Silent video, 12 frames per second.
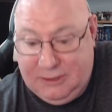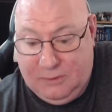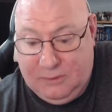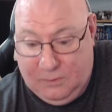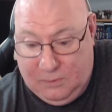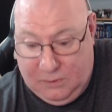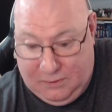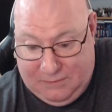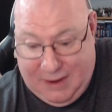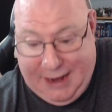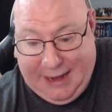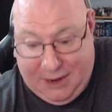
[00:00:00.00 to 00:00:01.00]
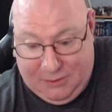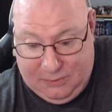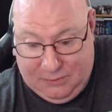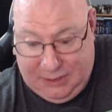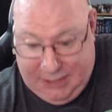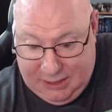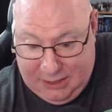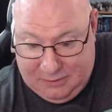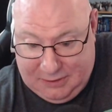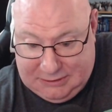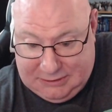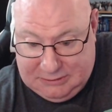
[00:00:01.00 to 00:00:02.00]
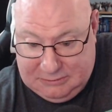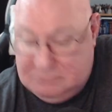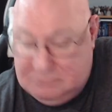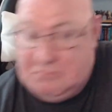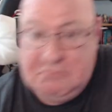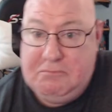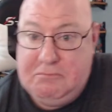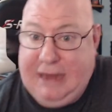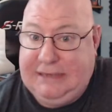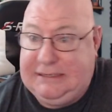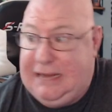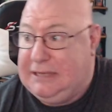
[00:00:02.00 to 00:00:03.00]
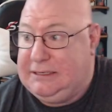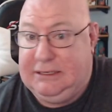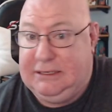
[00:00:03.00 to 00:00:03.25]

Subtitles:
We'll find out who the killer is. Makes sense.